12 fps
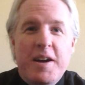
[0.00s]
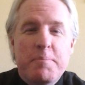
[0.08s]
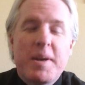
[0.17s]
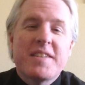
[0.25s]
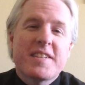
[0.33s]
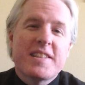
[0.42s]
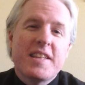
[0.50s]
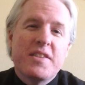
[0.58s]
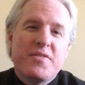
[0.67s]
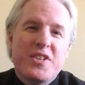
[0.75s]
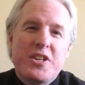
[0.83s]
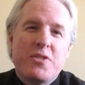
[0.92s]
basically, the
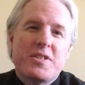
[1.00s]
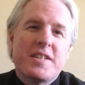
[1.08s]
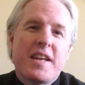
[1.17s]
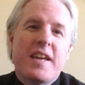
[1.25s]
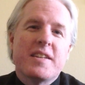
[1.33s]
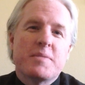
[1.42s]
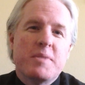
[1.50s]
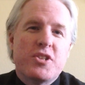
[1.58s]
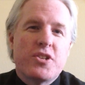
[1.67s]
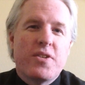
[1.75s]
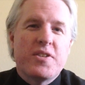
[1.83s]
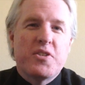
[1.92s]
video today is me
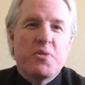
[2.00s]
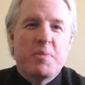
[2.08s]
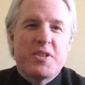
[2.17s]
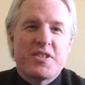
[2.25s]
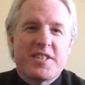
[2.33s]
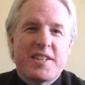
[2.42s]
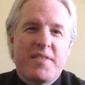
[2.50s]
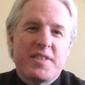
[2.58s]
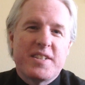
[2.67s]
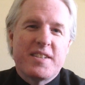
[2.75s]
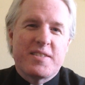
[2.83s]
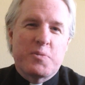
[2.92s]
showing you a bunch of stuff
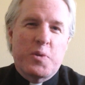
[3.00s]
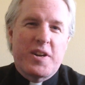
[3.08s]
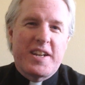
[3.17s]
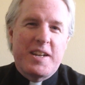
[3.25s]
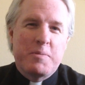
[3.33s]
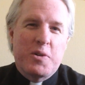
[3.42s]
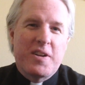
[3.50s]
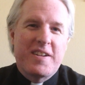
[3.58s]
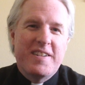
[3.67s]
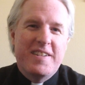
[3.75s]
that doesn't work anymore.